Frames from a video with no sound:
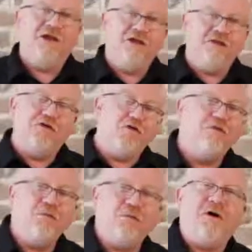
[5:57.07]
The
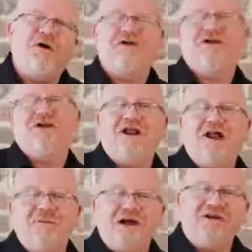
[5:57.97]
cool part
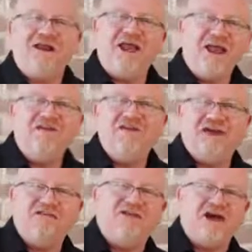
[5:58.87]
about
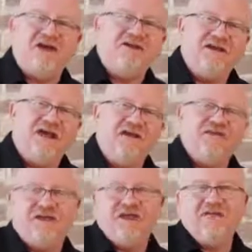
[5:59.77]
ATX and
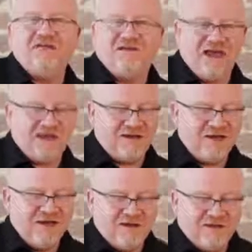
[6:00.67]
ITX is that
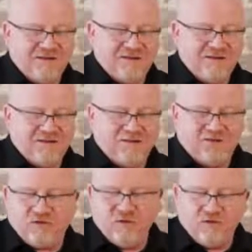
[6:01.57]
between